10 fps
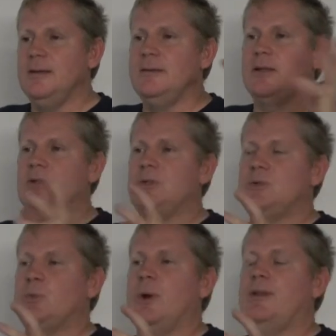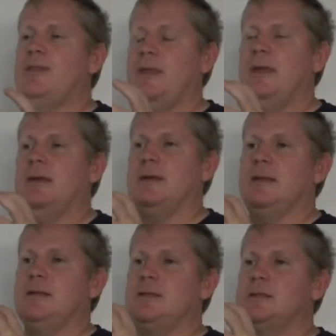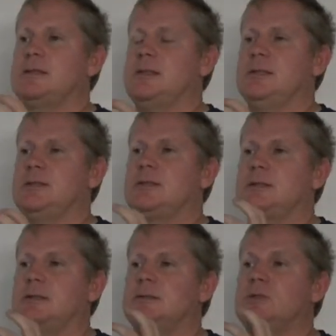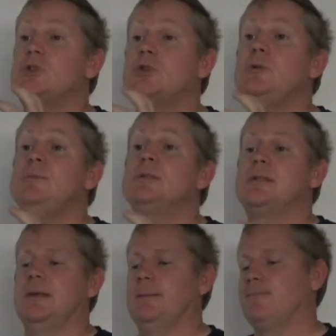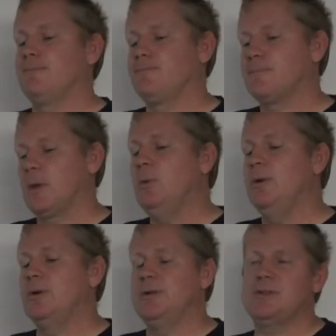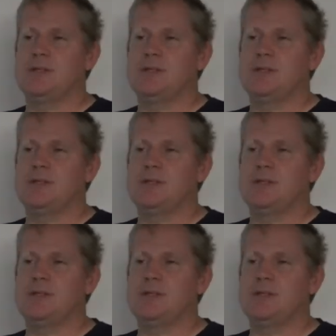they choose one thing and it just consumes them, whether it's a